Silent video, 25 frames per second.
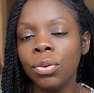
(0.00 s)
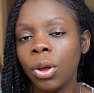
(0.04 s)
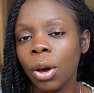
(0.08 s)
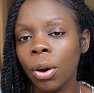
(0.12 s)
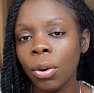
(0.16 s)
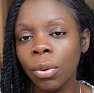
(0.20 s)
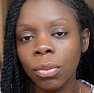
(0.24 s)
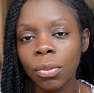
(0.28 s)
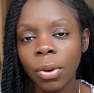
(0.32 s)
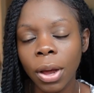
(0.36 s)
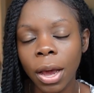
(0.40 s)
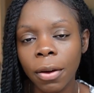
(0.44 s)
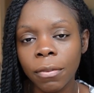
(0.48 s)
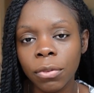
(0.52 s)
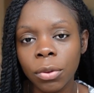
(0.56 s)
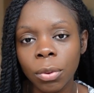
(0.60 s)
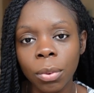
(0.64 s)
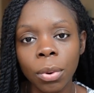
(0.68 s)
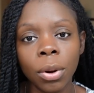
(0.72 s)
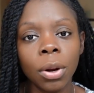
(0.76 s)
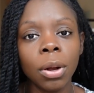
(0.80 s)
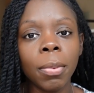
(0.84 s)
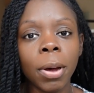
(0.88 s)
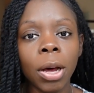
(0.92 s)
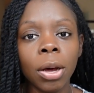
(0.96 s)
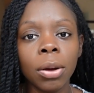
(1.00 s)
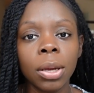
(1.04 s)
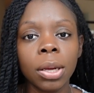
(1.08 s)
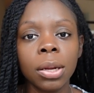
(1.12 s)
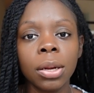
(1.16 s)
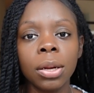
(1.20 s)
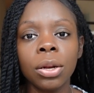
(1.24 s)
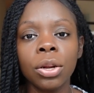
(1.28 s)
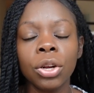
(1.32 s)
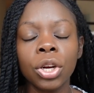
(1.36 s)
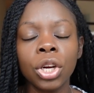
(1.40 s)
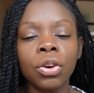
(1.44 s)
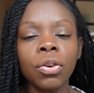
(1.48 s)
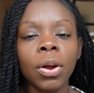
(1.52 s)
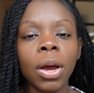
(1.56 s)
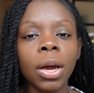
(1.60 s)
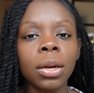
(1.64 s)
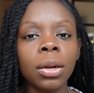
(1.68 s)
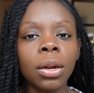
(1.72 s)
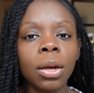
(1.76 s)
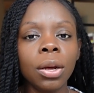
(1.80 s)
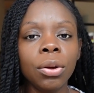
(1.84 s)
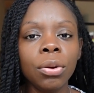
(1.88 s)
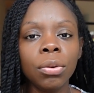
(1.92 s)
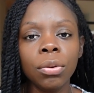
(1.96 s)
don't have to worry about getting
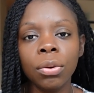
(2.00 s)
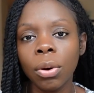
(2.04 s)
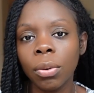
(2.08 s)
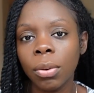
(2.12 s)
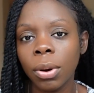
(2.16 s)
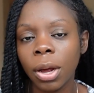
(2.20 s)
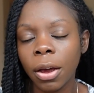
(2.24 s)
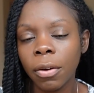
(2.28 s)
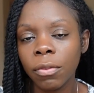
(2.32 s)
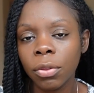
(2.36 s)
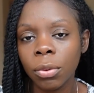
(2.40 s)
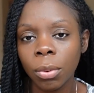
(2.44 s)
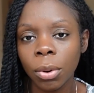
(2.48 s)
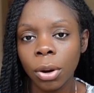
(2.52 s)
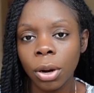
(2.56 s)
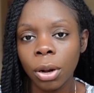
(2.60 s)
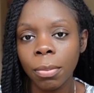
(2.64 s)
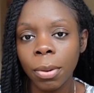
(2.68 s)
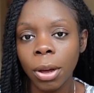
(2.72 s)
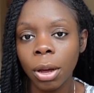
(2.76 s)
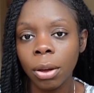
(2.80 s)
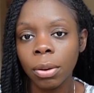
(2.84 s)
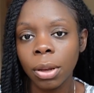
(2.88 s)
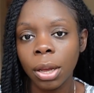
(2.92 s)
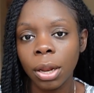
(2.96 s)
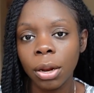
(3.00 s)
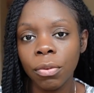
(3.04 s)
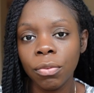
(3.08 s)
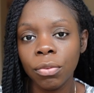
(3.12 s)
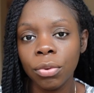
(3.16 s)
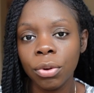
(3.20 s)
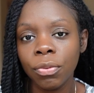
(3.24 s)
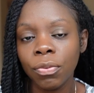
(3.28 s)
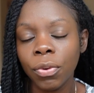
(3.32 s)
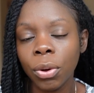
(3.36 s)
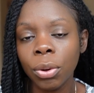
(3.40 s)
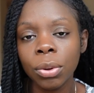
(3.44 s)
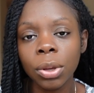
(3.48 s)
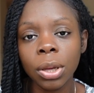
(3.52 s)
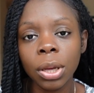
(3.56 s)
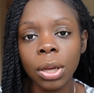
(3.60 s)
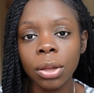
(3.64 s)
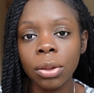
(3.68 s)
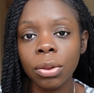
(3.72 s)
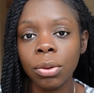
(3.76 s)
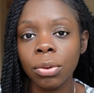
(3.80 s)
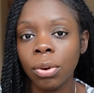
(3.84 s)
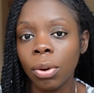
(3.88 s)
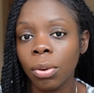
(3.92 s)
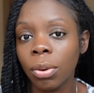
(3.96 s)
distracted you don't have to worry about getting
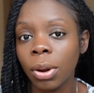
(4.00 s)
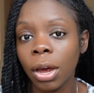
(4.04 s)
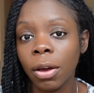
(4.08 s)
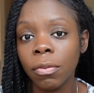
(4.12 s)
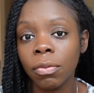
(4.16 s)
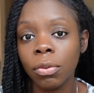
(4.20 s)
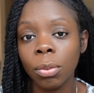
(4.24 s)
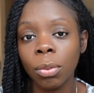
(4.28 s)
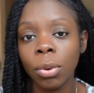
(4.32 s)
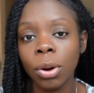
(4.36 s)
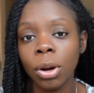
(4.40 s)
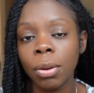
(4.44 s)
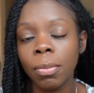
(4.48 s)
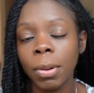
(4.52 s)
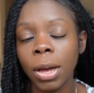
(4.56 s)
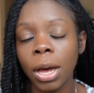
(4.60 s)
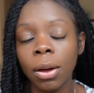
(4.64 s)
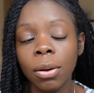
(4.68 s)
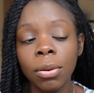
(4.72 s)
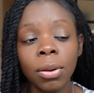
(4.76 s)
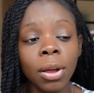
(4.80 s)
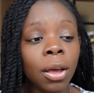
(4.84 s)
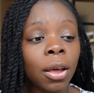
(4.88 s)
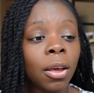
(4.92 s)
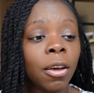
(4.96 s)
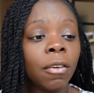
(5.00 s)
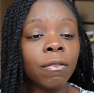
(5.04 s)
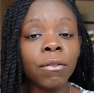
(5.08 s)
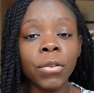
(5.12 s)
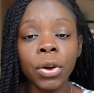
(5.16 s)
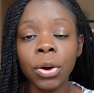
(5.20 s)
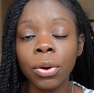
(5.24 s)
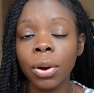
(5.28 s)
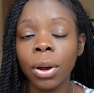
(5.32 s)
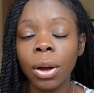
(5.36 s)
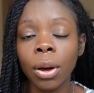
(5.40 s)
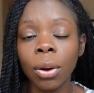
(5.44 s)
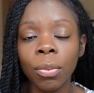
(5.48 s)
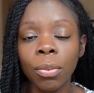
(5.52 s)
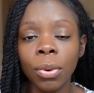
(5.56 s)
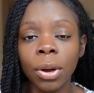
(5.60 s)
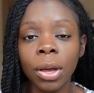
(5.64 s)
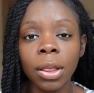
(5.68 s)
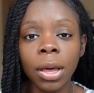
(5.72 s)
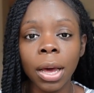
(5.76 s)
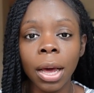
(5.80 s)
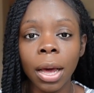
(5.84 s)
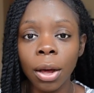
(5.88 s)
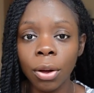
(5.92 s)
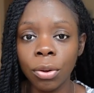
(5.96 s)
refocused you don't have to worry about figuring out
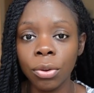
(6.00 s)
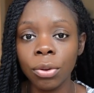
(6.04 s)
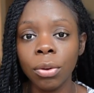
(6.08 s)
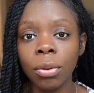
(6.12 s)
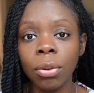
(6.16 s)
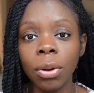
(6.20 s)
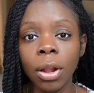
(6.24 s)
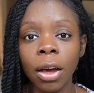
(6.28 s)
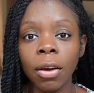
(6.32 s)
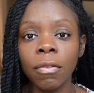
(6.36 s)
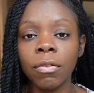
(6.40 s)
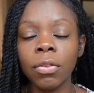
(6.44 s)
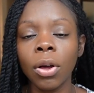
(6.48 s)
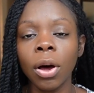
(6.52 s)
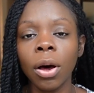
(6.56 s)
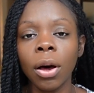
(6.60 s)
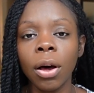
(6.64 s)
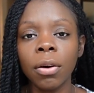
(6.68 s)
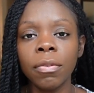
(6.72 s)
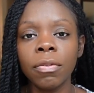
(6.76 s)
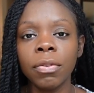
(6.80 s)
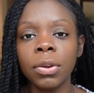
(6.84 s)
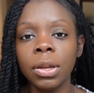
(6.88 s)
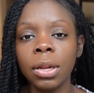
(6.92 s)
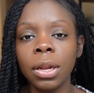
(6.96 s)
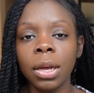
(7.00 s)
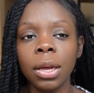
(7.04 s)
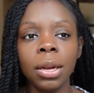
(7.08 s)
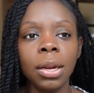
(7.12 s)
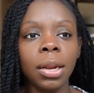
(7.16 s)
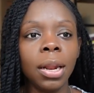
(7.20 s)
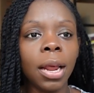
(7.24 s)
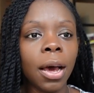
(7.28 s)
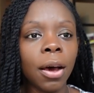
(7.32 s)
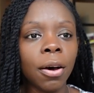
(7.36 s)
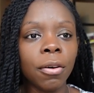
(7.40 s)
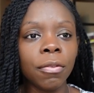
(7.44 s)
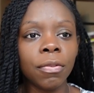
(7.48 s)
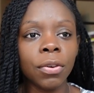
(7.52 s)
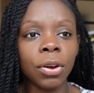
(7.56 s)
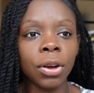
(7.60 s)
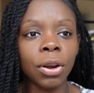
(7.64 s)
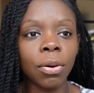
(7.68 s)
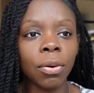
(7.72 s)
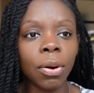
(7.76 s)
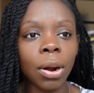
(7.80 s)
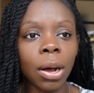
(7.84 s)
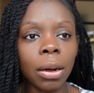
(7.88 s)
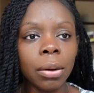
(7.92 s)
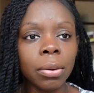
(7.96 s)
where the hell you left off and then now
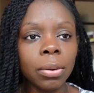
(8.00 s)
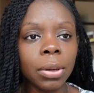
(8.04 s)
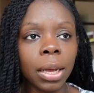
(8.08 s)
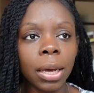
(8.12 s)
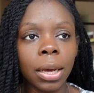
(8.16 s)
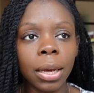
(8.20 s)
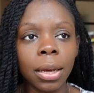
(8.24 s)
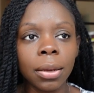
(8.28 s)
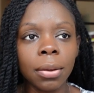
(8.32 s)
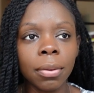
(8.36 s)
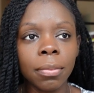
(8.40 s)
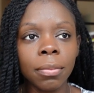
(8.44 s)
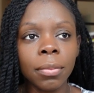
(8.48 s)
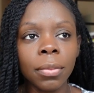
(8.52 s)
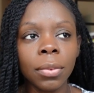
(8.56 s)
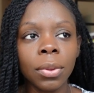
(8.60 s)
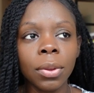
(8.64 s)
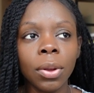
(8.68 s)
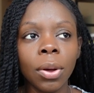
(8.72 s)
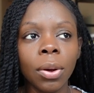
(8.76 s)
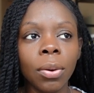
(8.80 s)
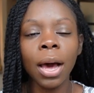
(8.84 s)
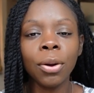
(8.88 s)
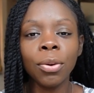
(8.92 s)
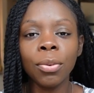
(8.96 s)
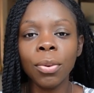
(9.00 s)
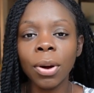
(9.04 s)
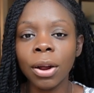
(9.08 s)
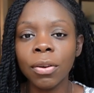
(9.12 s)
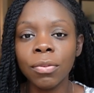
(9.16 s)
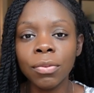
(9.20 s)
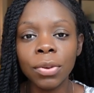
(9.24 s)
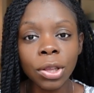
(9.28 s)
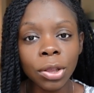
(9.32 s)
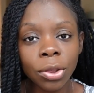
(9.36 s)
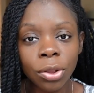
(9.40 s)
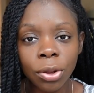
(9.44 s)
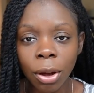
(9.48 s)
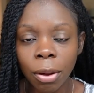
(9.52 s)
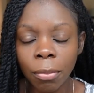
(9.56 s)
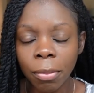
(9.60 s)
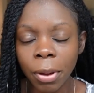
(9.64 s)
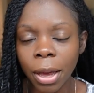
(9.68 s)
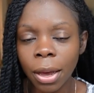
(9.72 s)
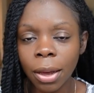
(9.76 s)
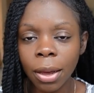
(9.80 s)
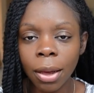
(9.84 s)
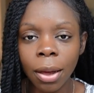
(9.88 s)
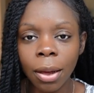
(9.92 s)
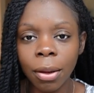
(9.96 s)
figure out like how do i restart
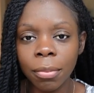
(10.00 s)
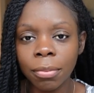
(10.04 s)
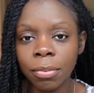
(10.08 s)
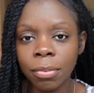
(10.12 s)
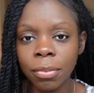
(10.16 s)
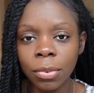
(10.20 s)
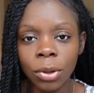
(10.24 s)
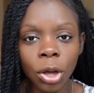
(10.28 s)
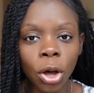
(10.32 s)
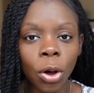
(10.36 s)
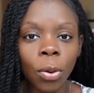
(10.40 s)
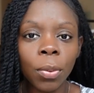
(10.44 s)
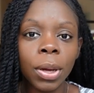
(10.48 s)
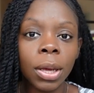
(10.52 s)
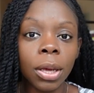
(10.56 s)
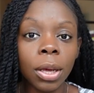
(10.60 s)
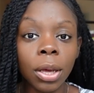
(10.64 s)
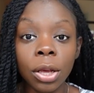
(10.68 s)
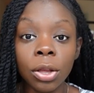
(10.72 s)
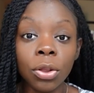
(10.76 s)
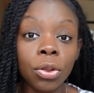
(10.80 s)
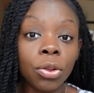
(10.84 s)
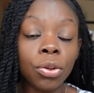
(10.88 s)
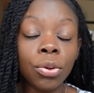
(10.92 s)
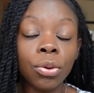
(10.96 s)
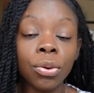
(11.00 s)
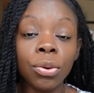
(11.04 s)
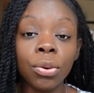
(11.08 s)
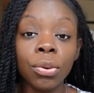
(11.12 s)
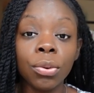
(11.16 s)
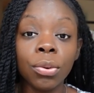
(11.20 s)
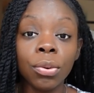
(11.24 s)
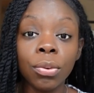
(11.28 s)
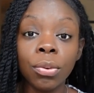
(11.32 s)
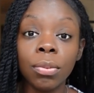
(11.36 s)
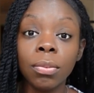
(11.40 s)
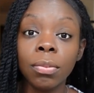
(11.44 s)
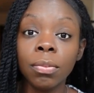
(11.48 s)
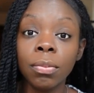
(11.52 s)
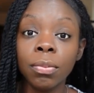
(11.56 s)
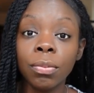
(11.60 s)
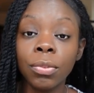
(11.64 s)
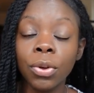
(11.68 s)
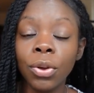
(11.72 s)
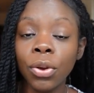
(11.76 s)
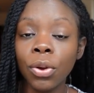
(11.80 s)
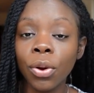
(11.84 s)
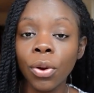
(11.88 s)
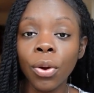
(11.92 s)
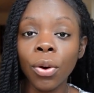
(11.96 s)
back up going into
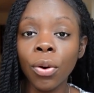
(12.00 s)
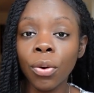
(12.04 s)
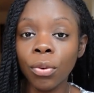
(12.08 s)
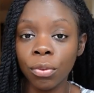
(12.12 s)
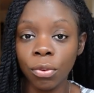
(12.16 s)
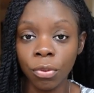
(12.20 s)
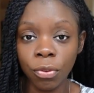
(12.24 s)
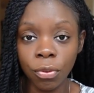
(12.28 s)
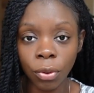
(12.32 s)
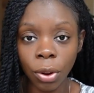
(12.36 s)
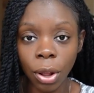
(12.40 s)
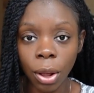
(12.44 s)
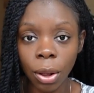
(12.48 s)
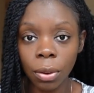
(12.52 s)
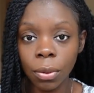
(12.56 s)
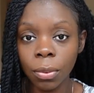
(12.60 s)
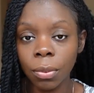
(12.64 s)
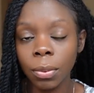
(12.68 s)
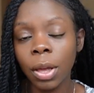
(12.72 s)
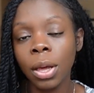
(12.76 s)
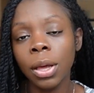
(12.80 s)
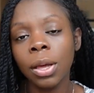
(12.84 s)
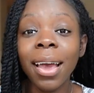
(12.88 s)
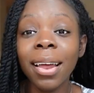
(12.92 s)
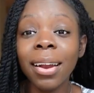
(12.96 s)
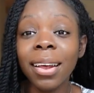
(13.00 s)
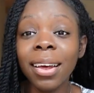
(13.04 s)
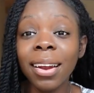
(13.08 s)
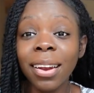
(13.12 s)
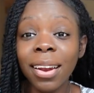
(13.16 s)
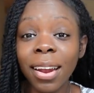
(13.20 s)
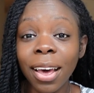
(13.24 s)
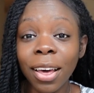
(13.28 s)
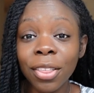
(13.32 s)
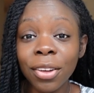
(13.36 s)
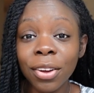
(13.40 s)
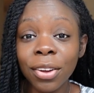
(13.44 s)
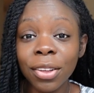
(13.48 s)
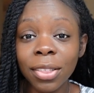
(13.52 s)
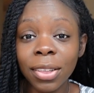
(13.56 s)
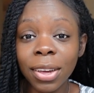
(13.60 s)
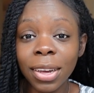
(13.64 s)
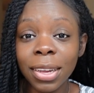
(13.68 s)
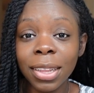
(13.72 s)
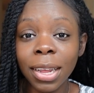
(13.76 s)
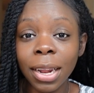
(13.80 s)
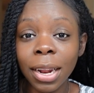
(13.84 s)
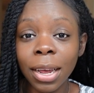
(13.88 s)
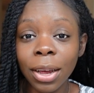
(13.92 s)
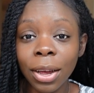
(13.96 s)
your own flow. And another
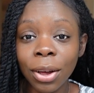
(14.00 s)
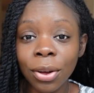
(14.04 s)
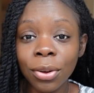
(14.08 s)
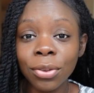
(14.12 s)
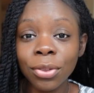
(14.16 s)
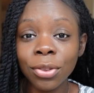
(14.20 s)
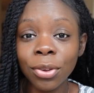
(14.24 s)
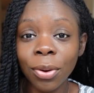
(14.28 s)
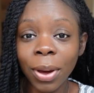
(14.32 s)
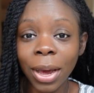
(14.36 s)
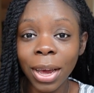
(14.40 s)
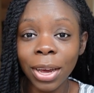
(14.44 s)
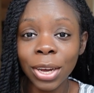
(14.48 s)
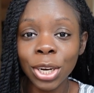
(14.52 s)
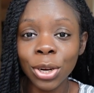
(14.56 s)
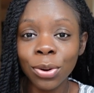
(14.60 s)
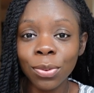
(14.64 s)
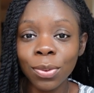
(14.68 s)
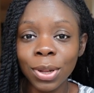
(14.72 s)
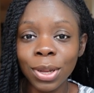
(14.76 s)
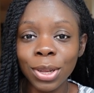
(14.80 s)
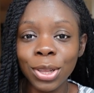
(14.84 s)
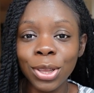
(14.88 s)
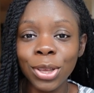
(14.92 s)
thing that I also actually